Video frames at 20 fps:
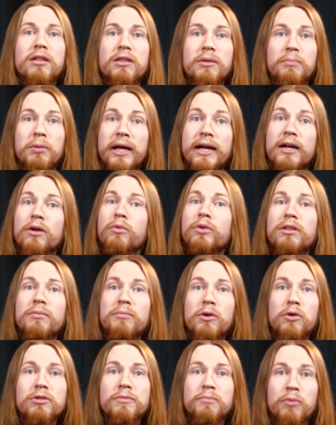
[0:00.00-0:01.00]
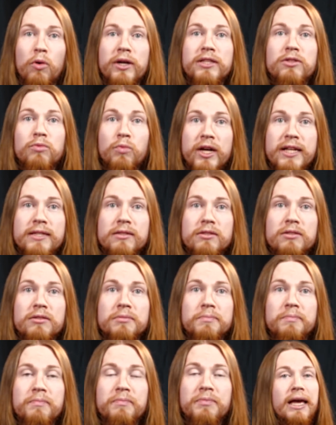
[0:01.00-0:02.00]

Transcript: The player with the most points wins.